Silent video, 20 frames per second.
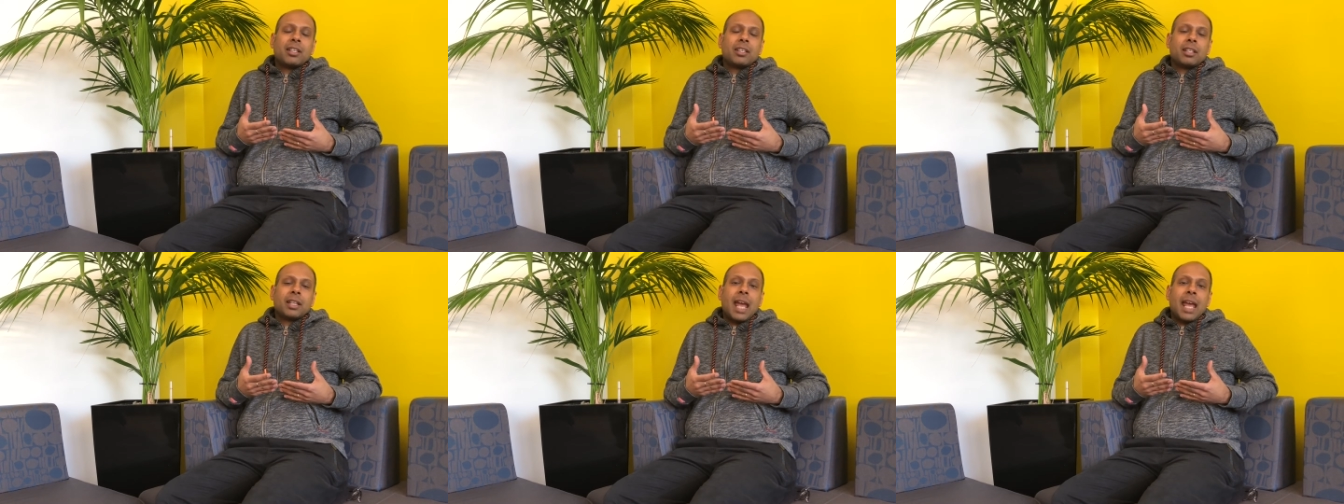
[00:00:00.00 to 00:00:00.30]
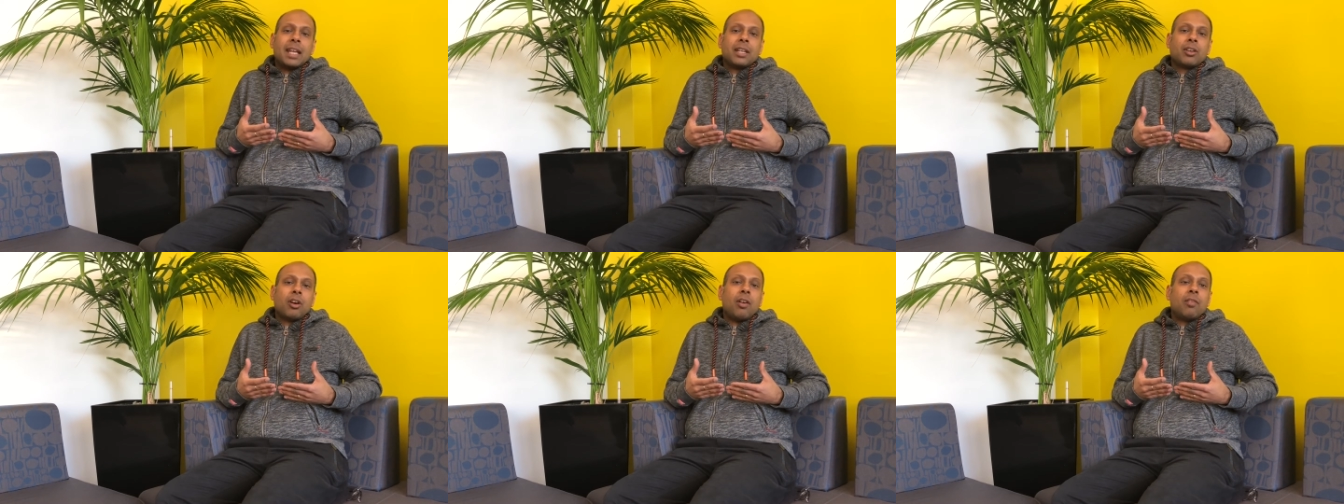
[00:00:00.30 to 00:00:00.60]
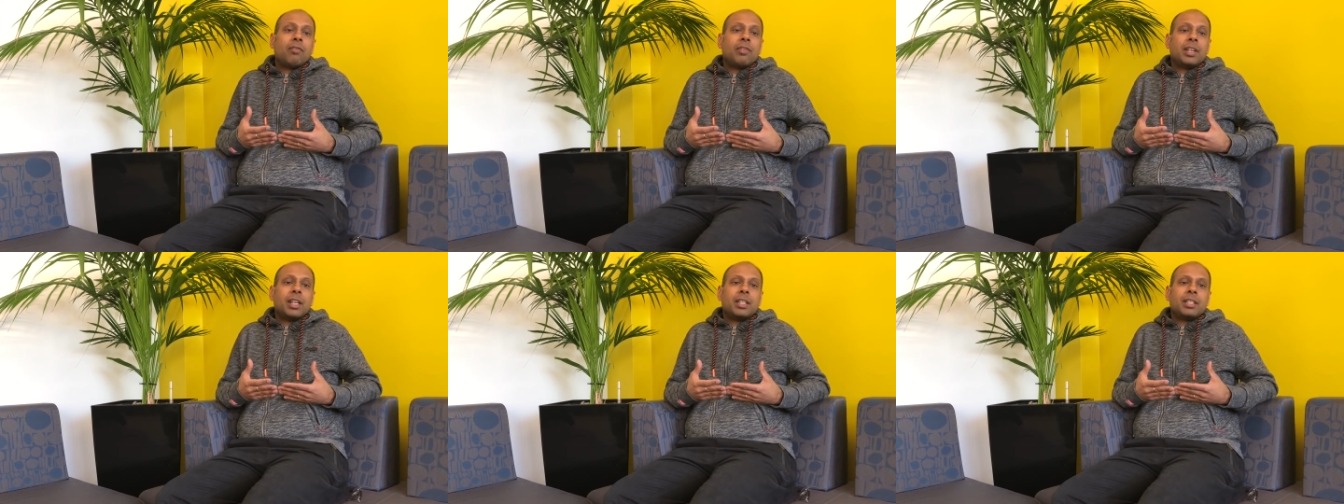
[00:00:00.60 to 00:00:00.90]
gained
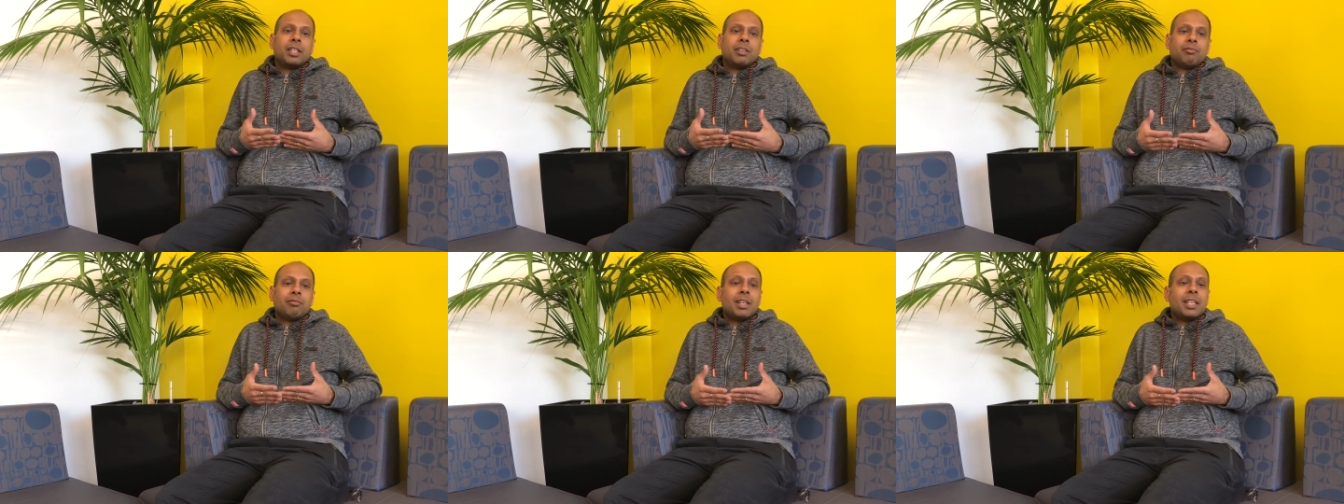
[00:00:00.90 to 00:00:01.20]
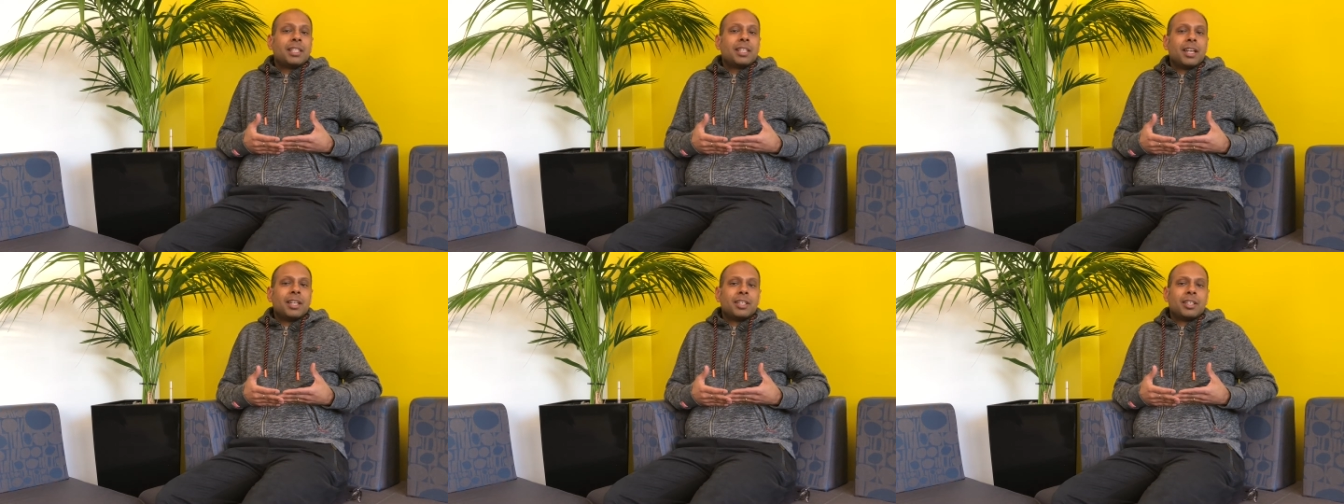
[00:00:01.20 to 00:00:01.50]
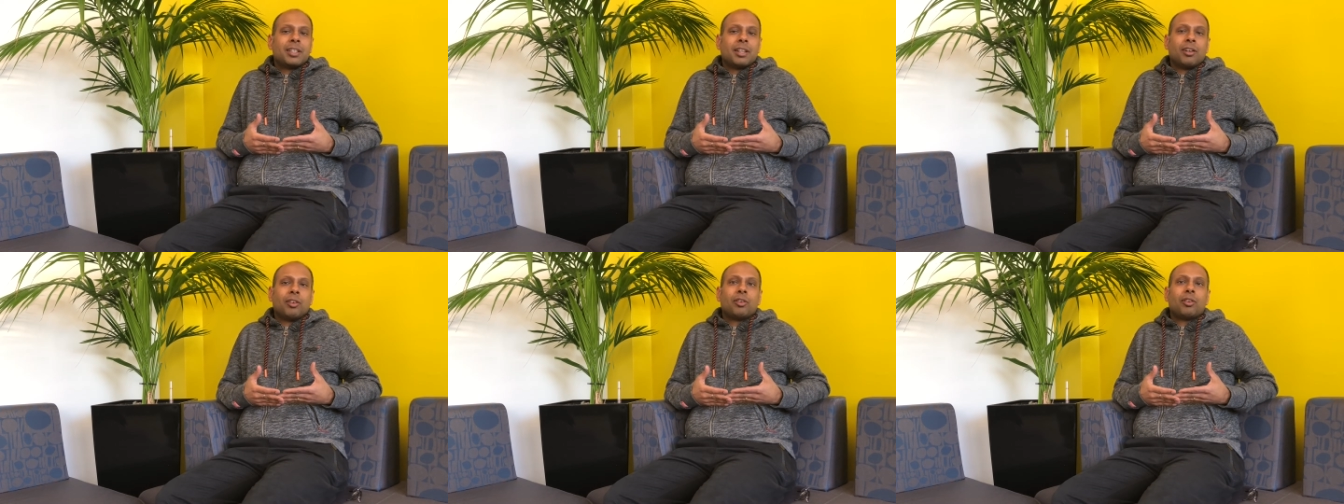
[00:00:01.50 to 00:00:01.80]
confidence in researching
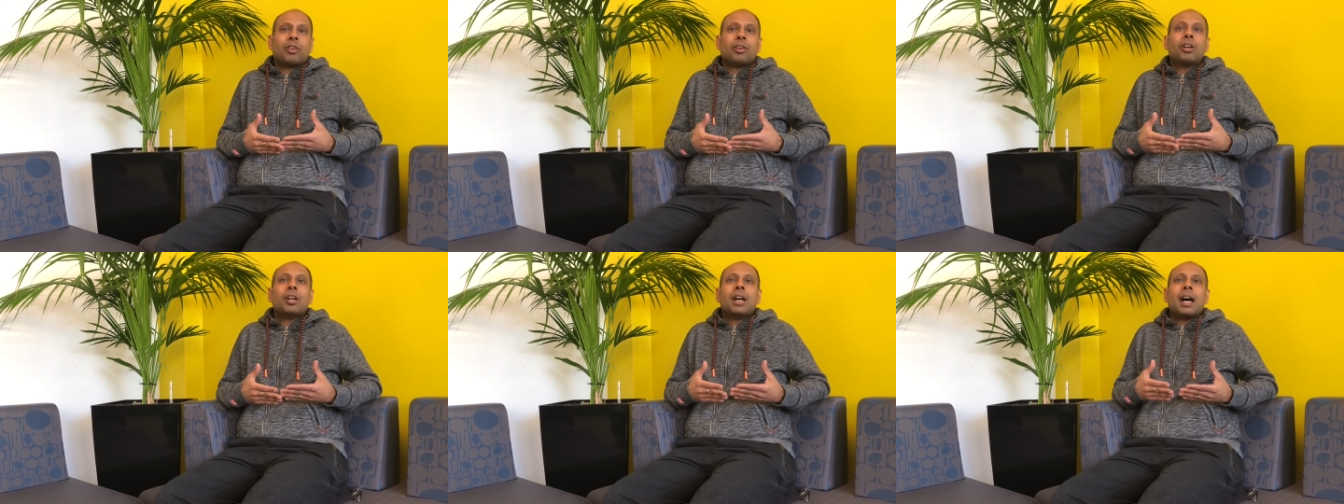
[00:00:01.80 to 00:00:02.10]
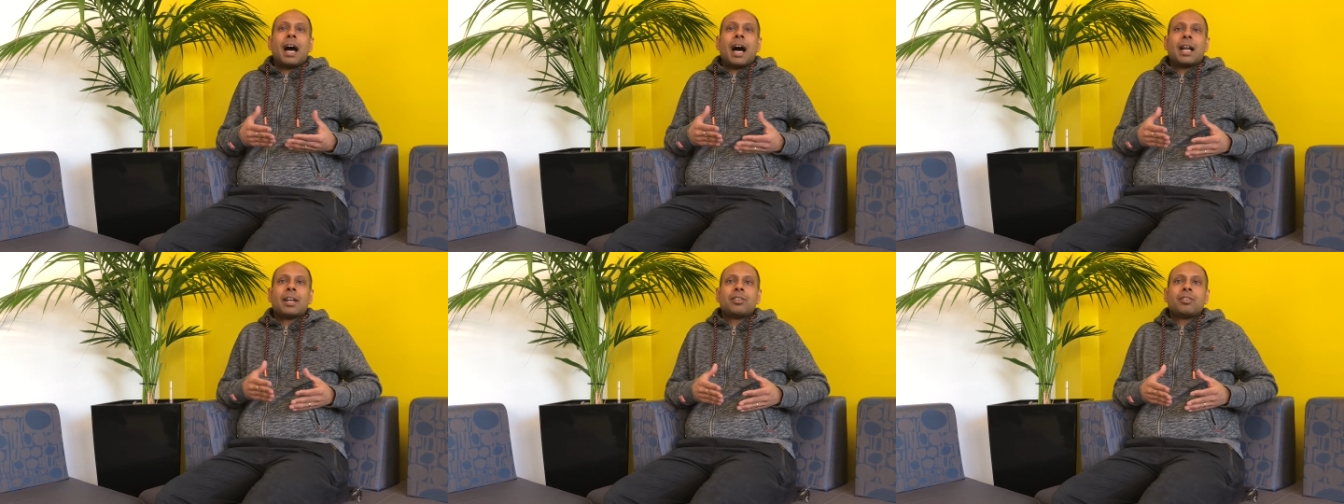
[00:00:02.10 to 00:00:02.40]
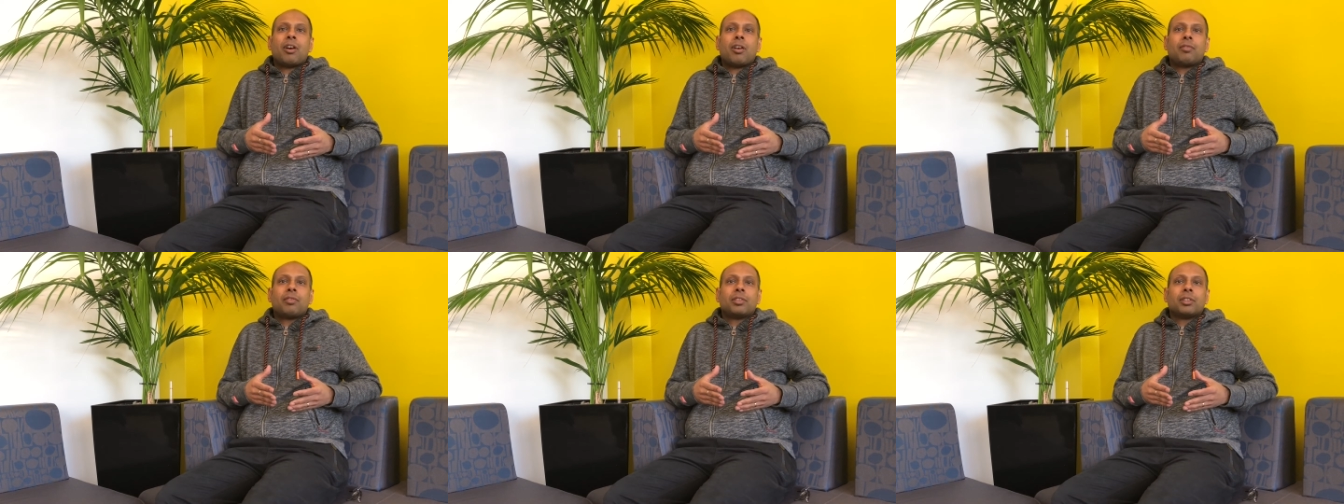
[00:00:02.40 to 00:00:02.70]
the law and
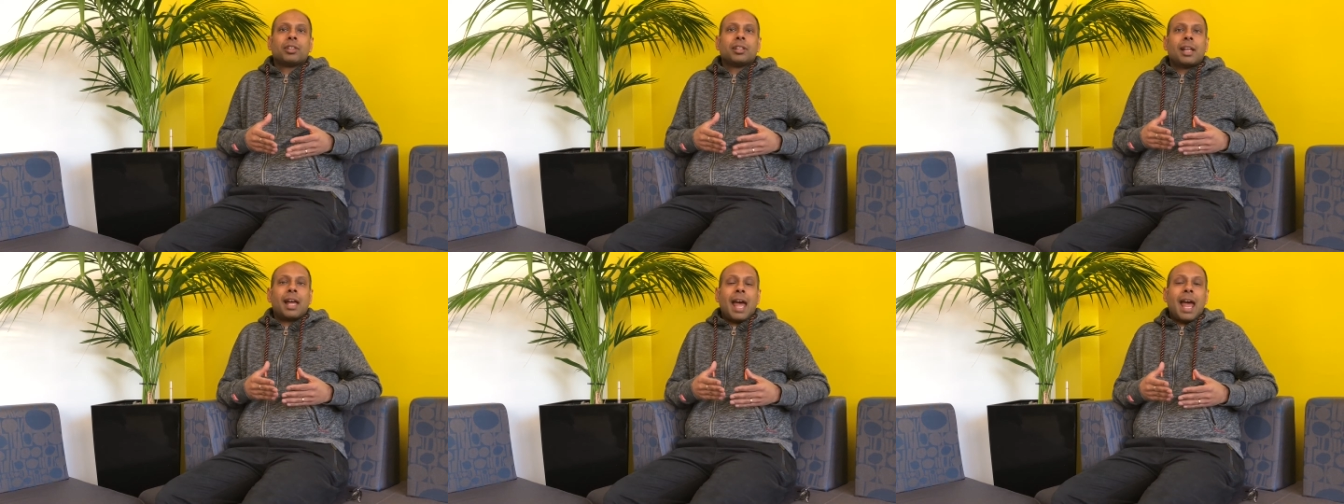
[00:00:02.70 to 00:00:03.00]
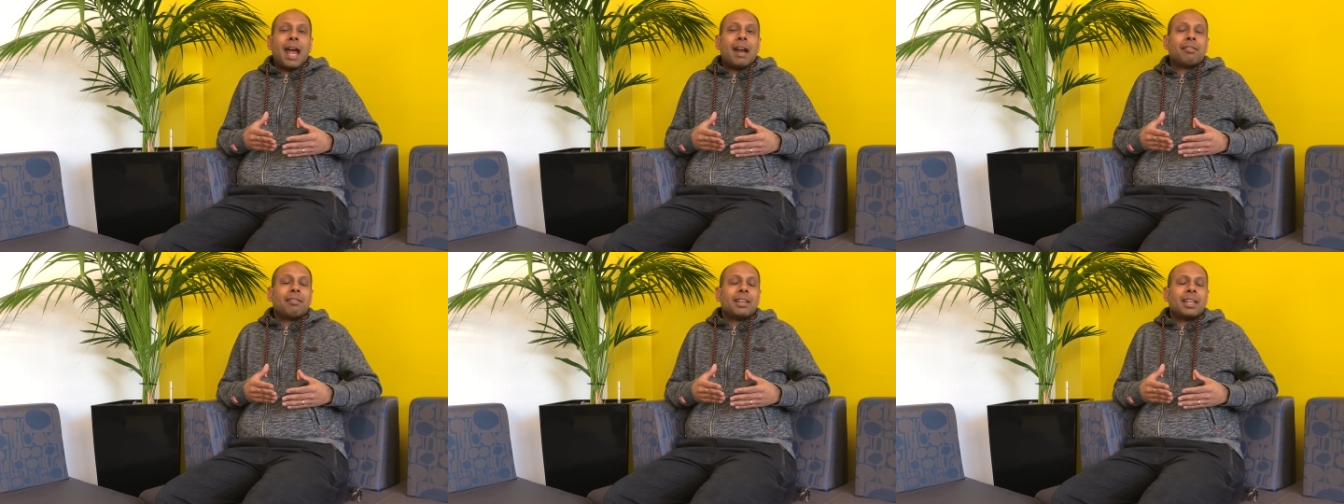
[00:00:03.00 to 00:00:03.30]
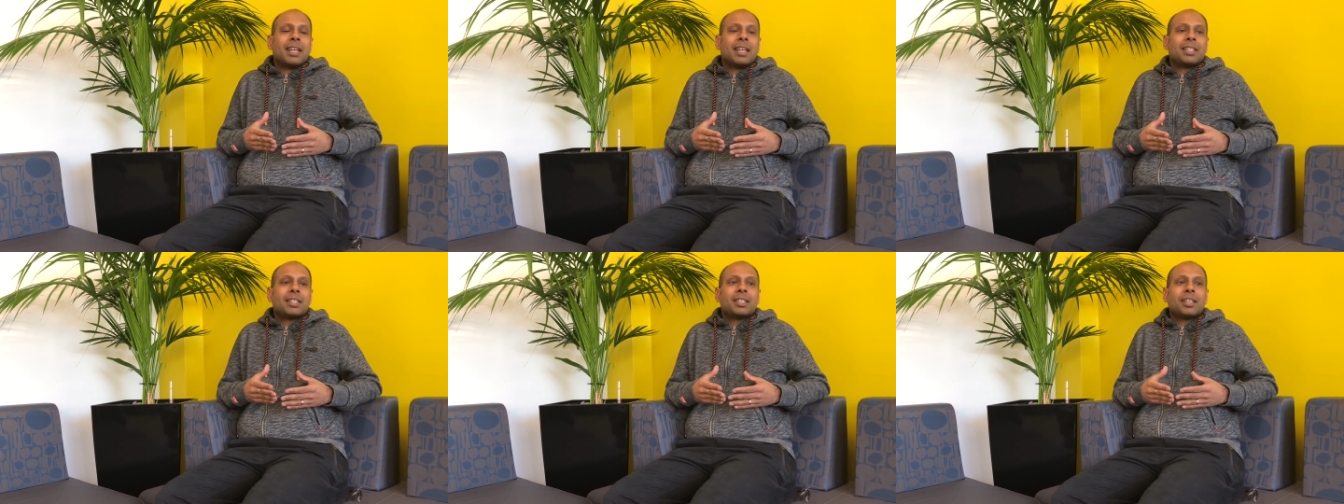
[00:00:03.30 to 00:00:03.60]
novel
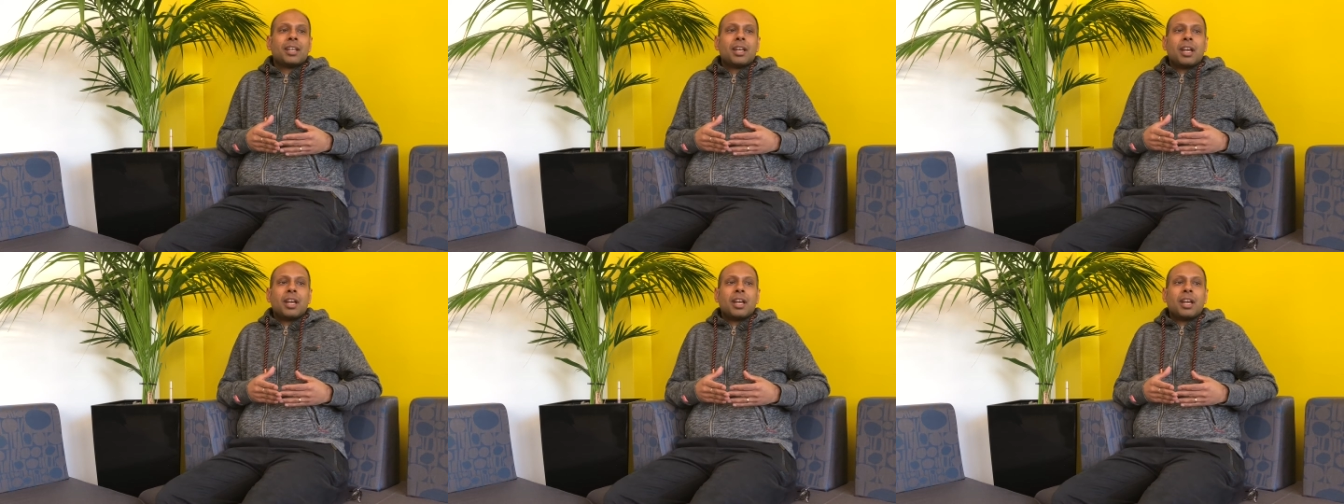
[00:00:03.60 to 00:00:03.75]
areas,